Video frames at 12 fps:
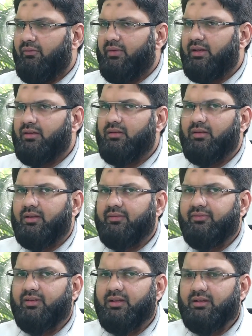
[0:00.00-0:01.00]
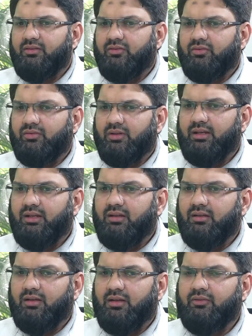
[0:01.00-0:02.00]
wherein if there is
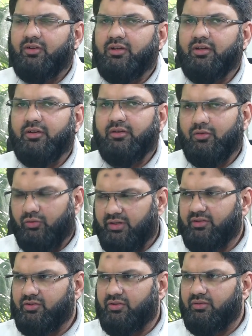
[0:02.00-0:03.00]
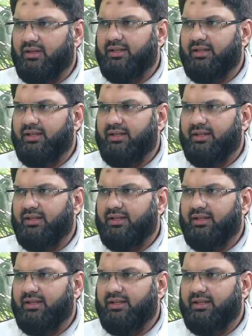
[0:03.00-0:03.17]
any inverted rotation,